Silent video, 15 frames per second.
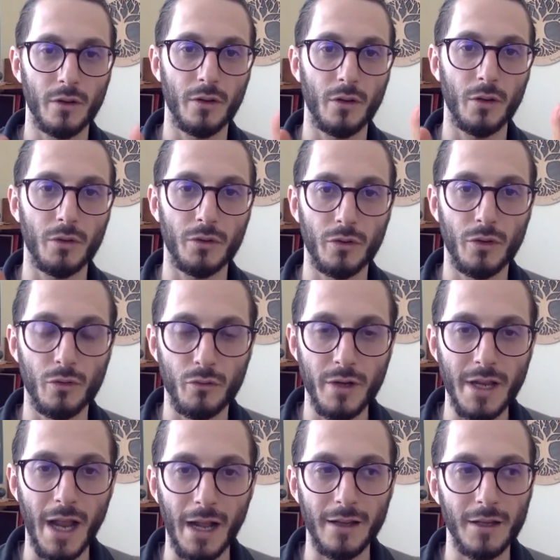Those
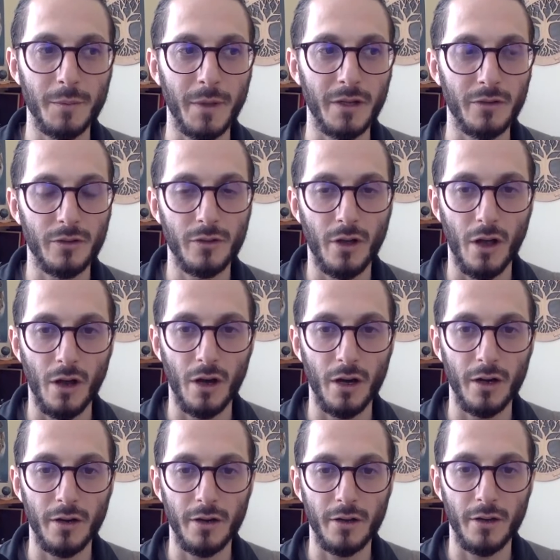three elements
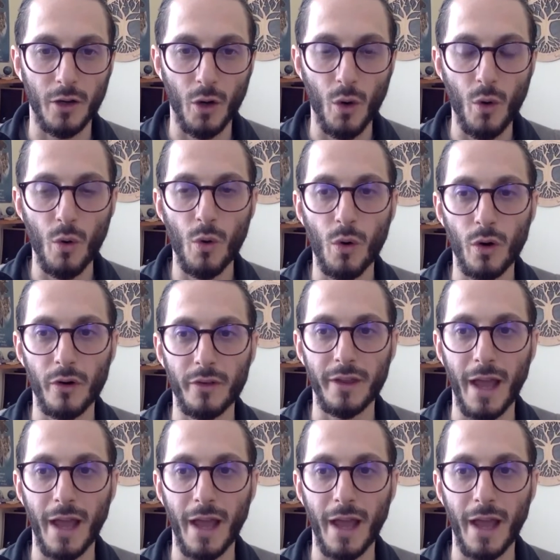are the core,